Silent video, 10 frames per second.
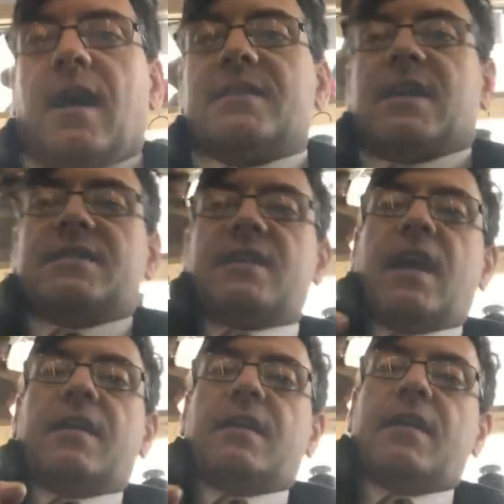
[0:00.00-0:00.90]
As I
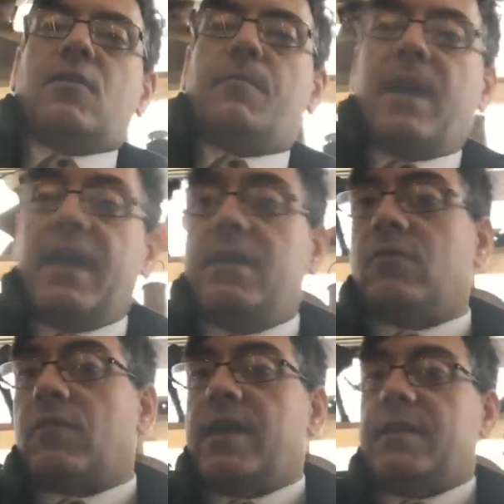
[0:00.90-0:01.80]
said, I got paid
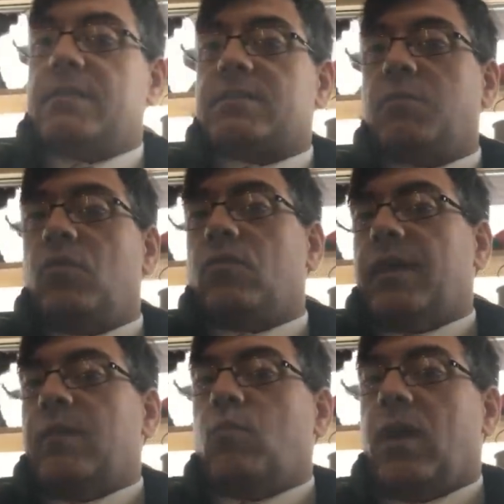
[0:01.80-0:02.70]
already this
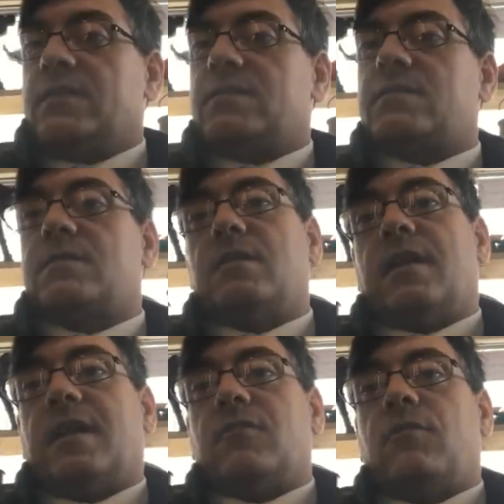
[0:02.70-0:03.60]
morning once
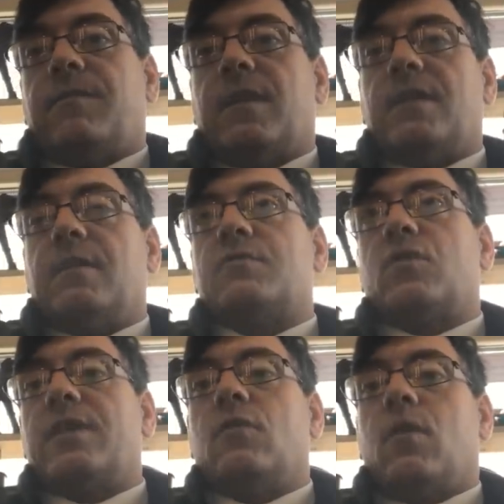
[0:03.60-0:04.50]
and I had to refund him,
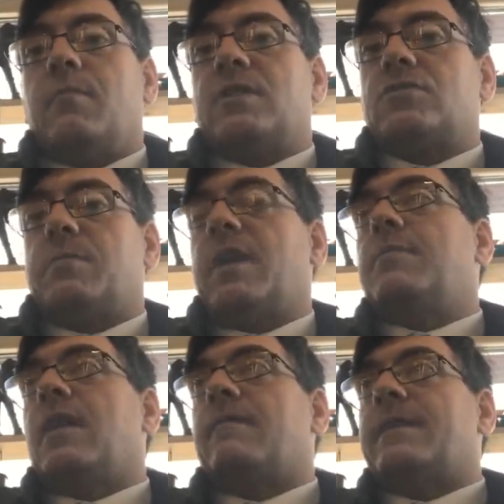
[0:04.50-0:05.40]
so I know how much the
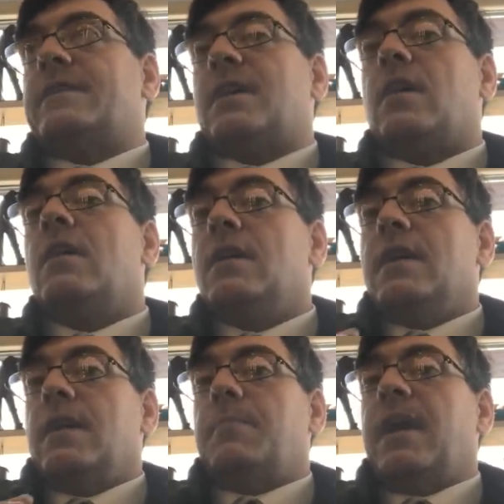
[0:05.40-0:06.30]
PayPal fees are.
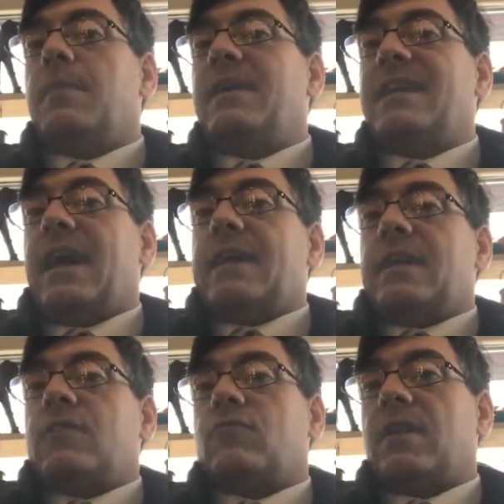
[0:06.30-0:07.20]
He paid me
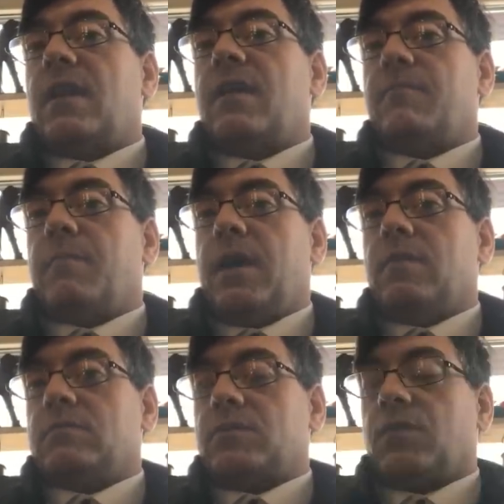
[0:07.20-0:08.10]

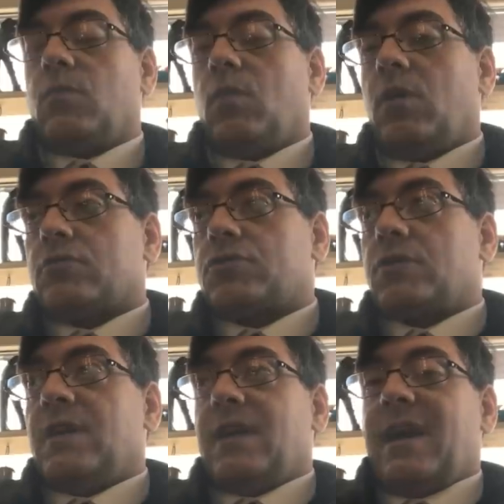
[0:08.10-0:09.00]
£911 for the watch,
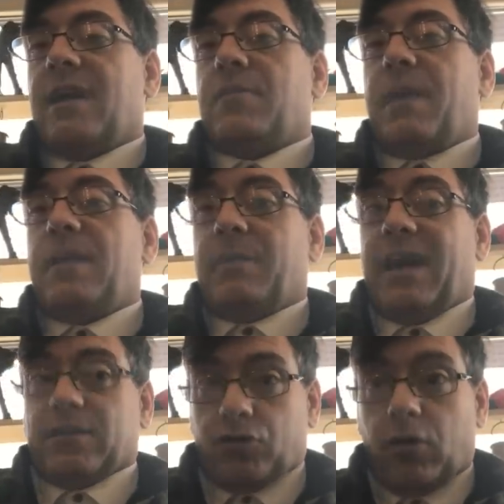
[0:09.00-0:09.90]
and the
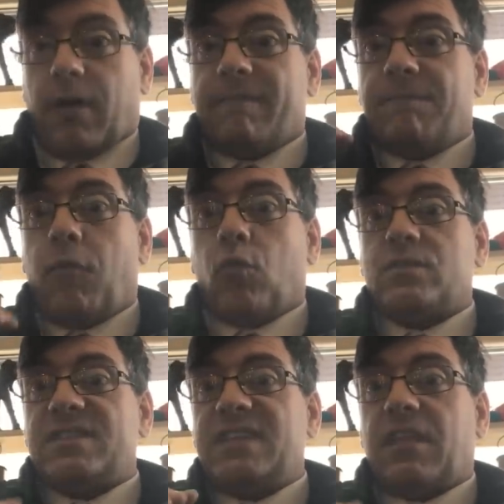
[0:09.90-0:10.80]
PayPal took
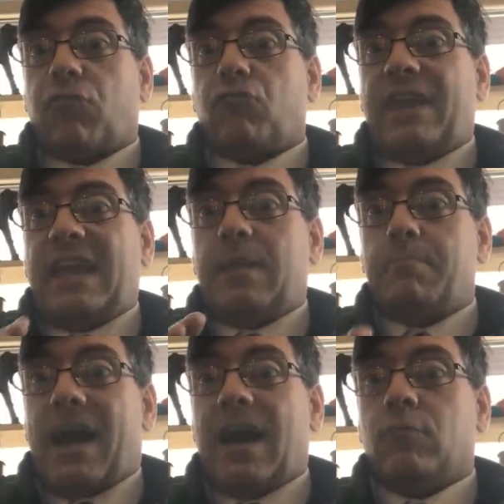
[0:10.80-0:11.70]

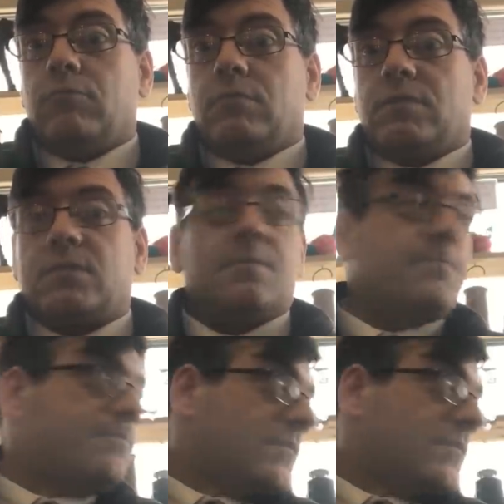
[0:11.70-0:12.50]
£43